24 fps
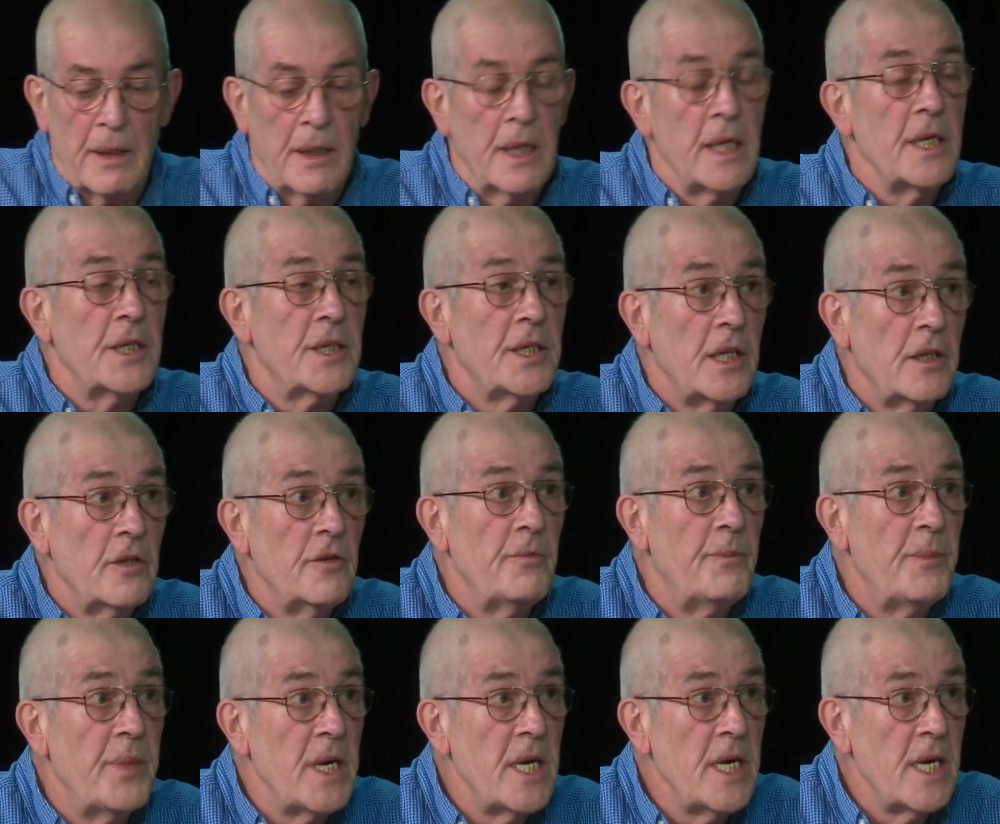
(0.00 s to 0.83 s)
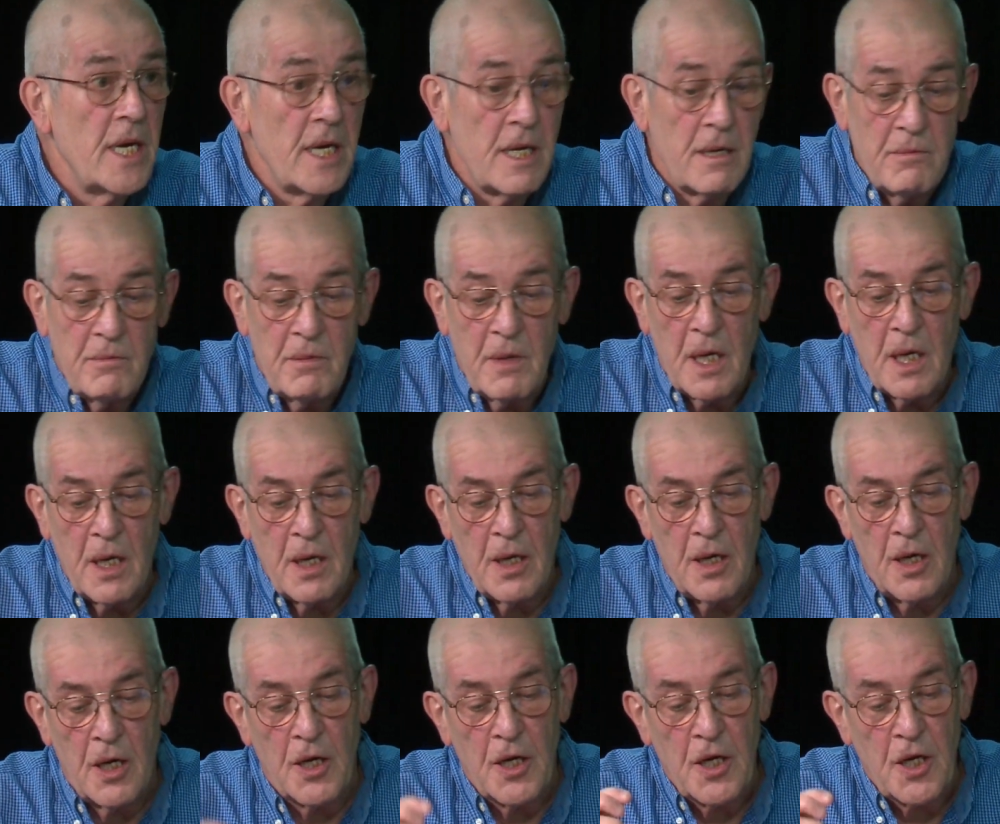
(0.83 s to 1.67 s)
Instead of being
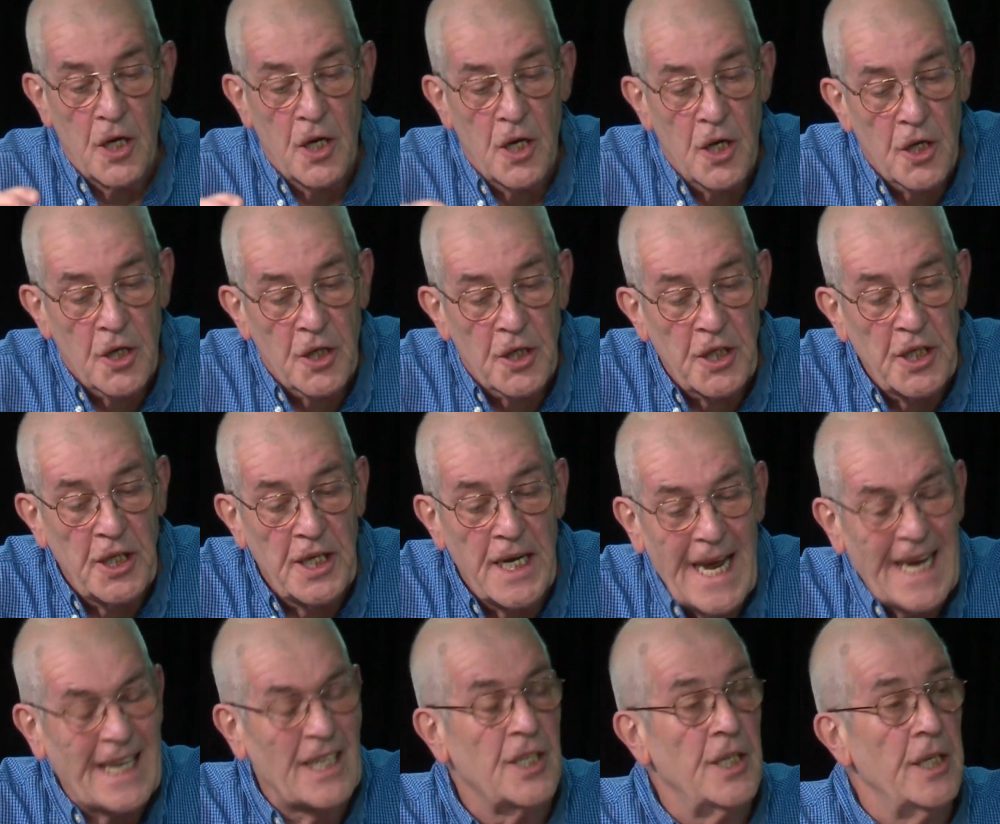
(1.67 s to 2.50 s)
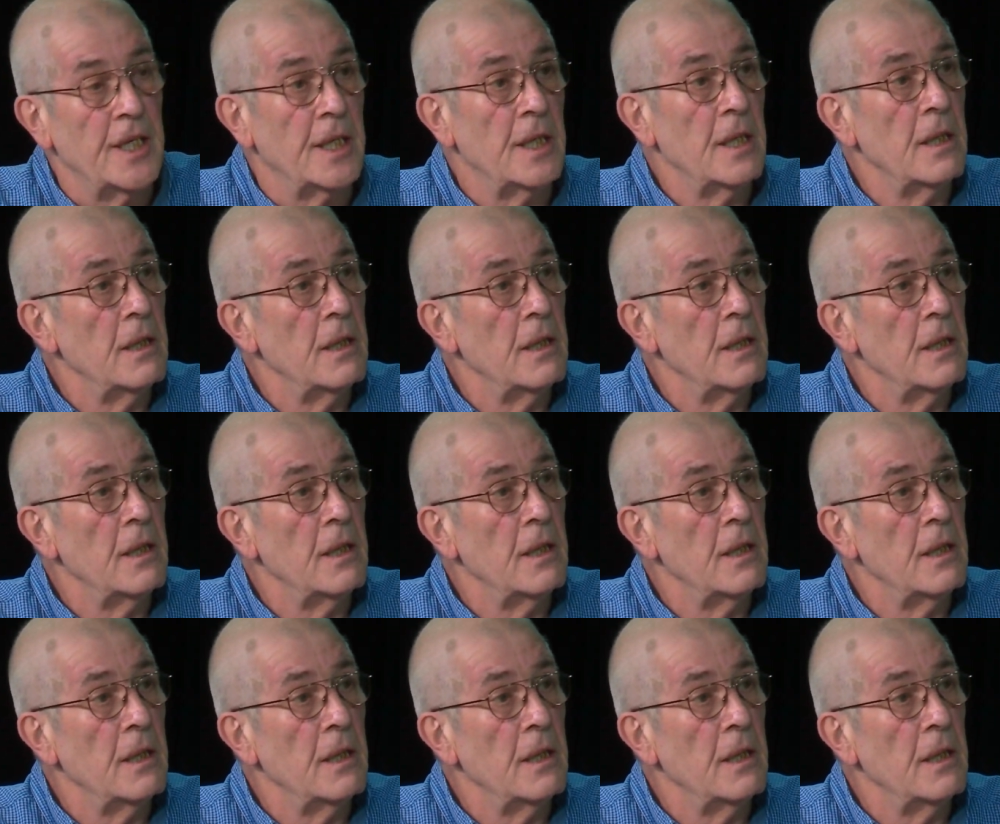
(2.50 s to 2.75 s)
connected.